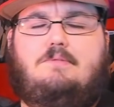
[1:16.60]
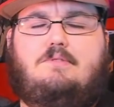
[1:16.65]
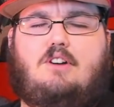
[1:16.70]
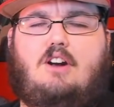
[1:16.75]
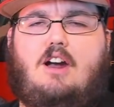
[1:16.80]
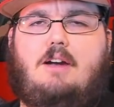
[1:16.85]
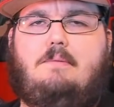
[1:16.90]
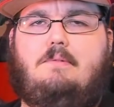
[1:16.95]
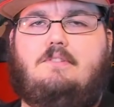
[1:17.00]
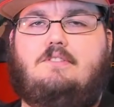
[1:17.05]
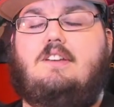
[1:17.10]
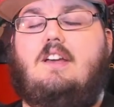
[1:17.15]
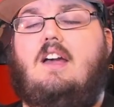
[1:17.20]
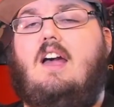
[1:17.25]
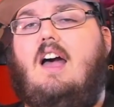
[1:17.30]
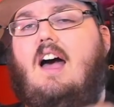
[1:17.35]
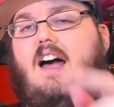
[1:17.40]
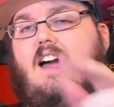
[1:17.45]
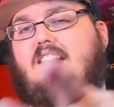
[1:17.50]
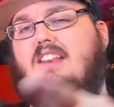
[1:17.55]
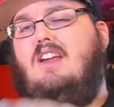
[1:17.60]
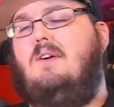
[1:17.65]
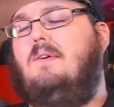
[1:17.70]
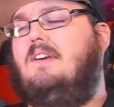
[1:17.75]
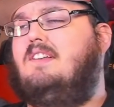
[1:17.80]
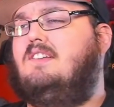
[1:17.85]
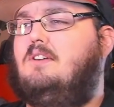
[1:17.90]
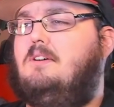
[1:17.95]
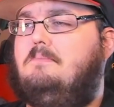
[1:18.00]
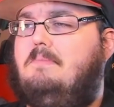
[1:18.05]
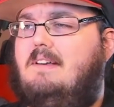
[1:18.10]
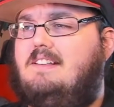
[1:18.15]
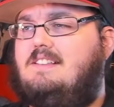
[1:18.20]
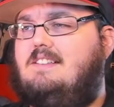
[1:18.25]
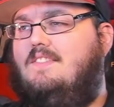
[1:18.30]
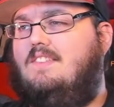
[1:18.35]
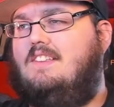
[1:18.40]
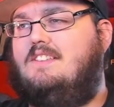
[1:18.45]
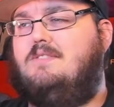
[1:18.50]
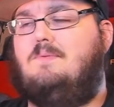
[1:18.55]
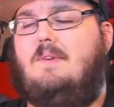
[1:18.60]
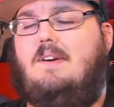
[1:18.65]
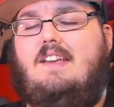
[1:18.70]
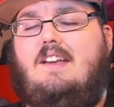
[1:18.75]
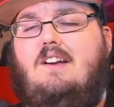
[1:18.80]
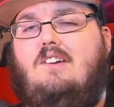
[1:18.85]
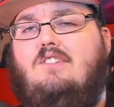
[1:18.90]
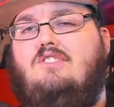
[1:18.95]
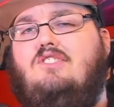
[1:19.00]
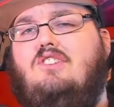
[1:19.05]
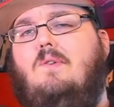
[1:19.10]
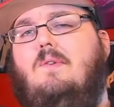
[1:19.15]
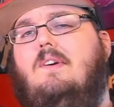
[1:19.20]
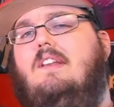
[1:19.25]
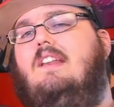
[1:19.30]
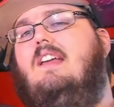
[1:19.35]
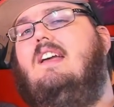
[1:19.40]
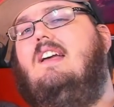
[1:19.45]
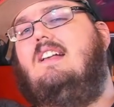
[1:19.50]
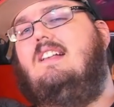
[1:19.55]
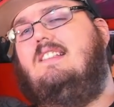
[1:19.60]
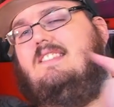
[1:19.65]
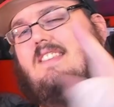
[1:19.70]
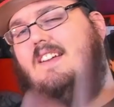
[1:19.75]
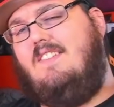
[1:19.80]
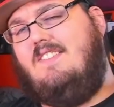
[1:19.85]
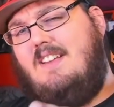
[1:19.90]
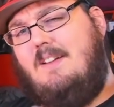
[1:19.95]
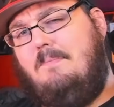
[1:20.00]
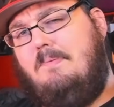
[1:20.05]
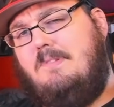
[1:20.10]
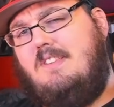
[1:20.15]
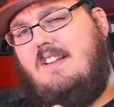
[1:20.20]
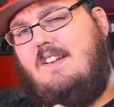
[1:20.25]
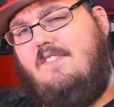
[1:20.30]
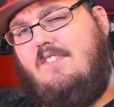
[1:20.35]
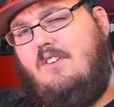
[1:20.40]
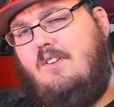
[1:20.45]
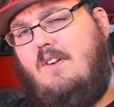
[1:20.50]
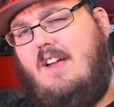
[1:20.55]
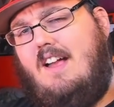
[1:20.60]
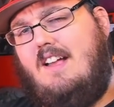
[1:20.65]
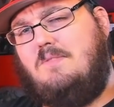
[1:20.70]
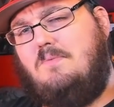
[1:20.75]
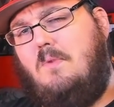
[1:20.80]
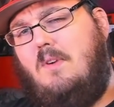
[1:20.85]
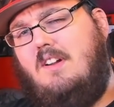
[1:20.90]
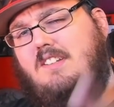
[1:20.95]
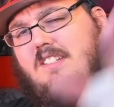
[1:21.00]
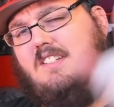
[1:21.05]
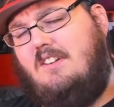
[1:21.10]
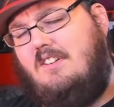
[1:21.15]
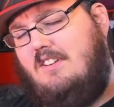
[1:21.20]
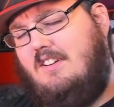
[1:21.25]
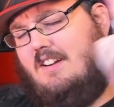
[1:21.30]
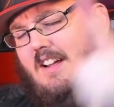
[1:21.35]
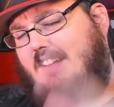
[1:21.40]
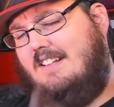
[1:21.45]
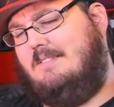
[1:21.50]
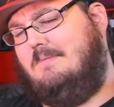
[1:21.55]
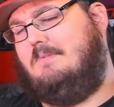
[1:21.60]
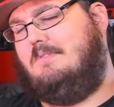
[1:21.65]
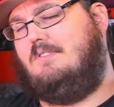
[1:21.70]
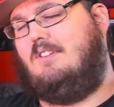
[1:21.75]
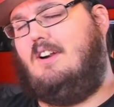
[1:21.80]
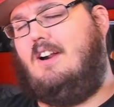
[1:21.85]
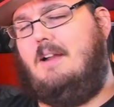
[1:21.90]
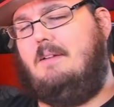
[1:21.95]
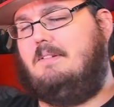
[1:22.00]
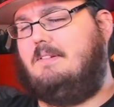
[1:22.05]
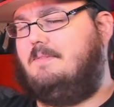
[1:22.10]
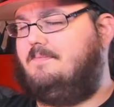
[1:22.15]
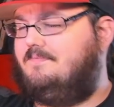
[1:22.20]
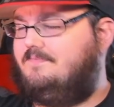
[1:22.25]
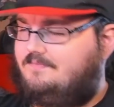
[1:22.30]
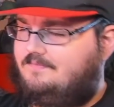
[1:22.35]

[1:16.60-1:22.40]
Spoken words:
subscribers. I know we can do it based off of this right here, showing 77% of you guys watching are not subscribed.